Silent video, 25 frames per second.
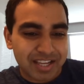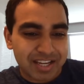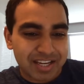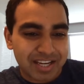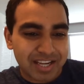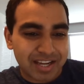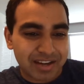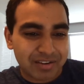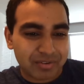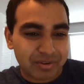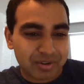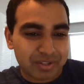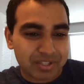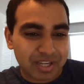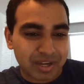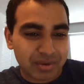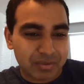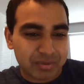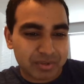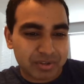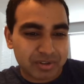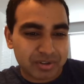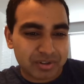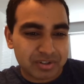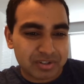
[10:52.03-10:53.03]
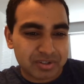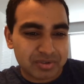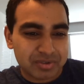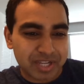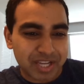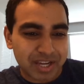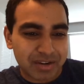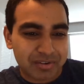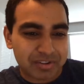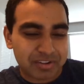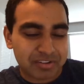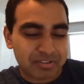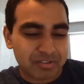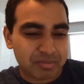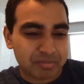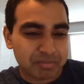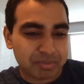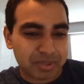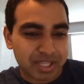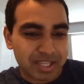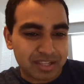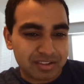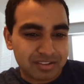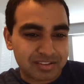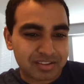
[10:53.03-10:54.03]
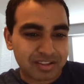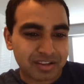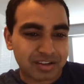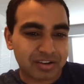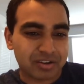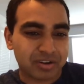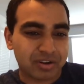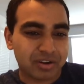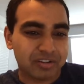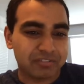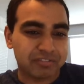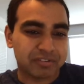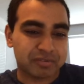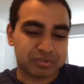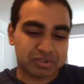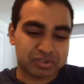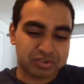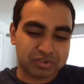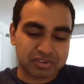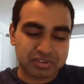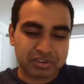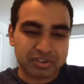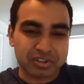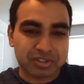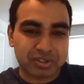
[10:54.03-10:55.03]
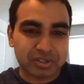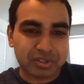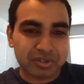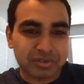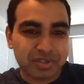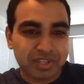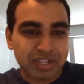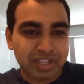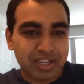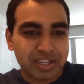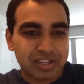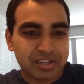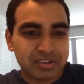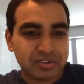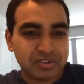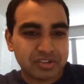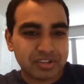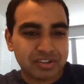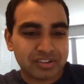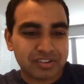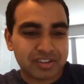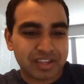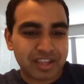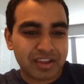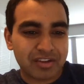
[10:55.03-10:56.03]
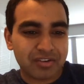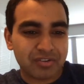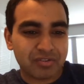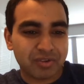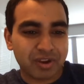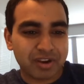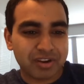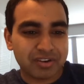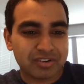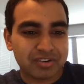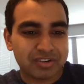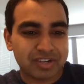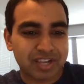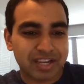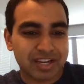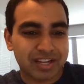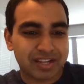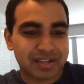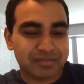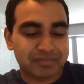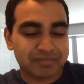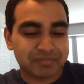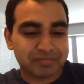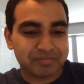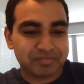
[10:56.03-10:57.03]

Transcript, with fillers: Now, now what we're going to do now is just replace the call from show circle to just say render data.